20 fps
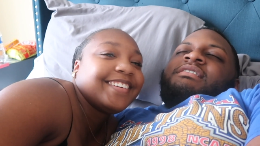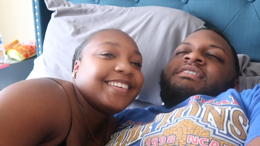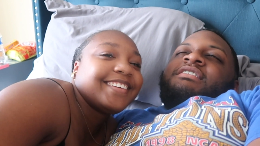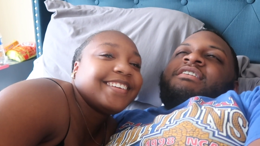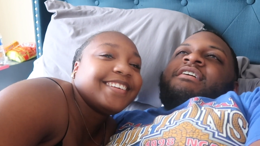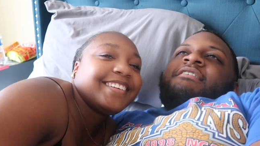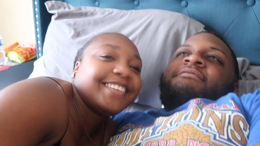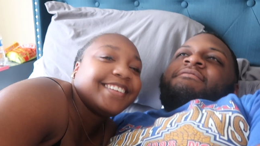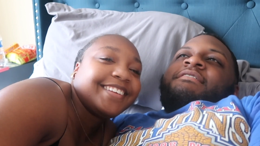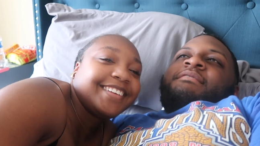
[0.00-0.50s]
Speaker 1: Yeah,
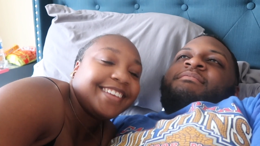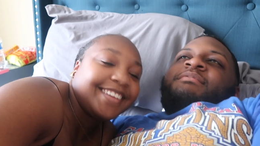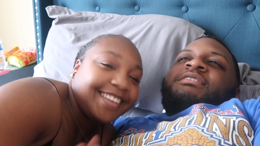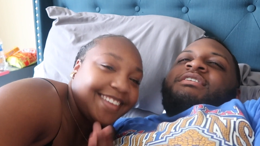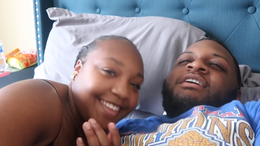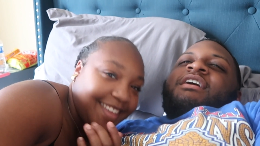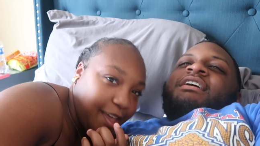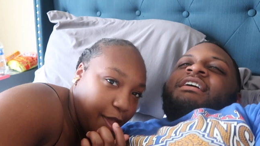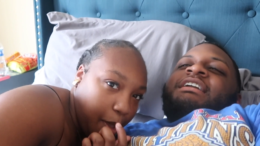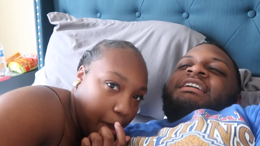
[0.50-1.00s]
y'all
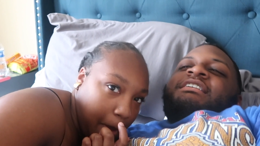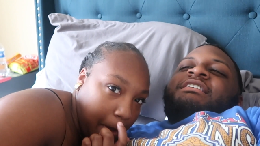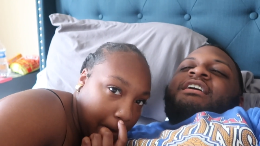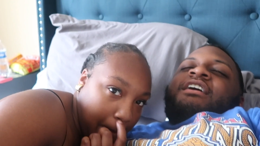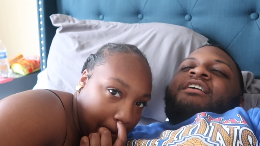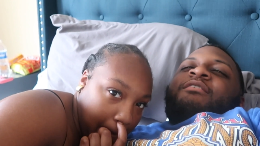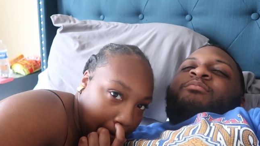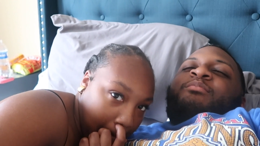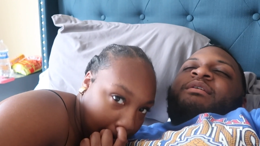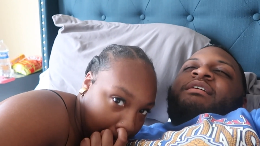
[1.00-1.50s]
family, y'all
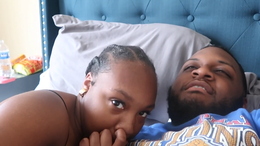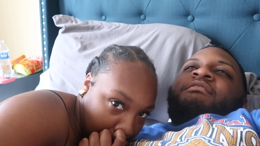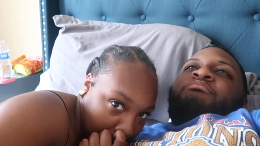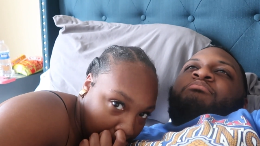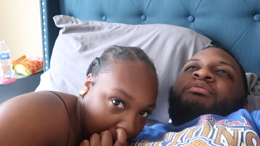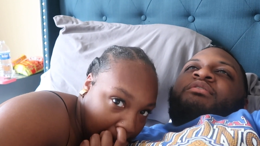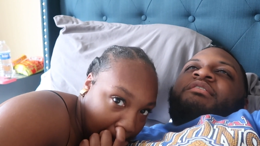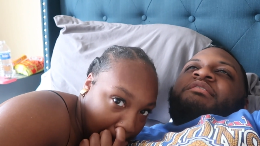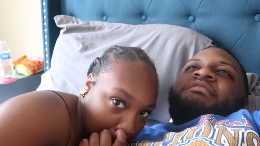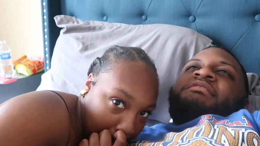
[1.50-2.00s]
y'all very
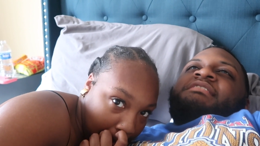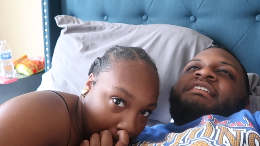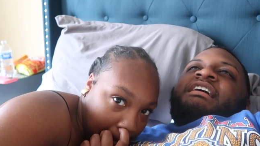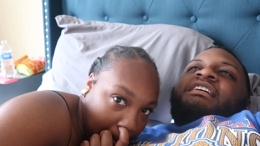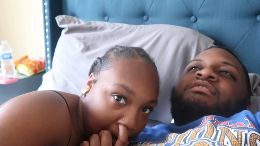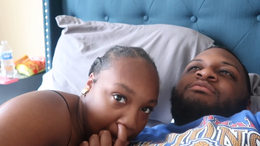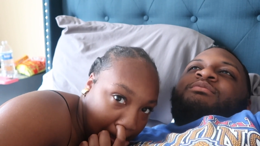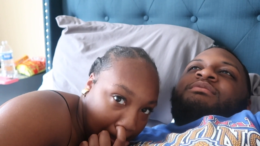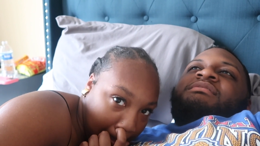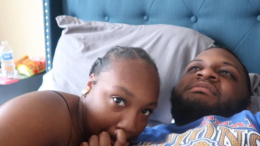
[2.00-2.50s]

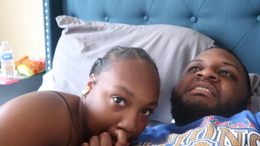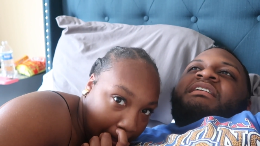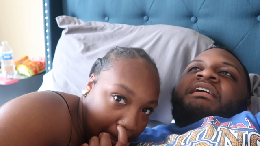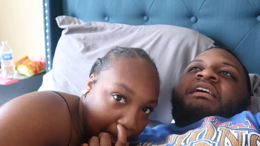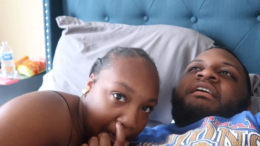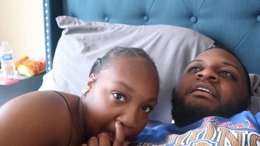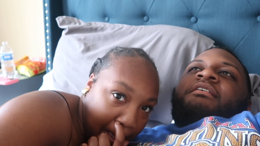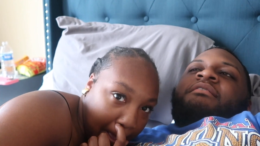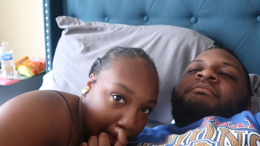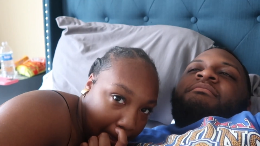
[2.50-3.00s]
precise with
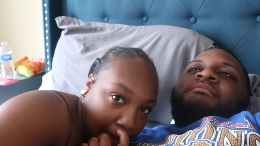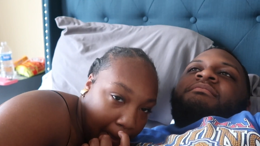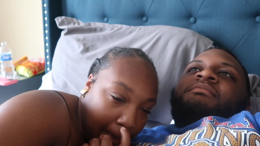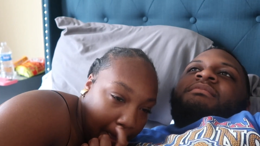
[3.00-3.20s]
time,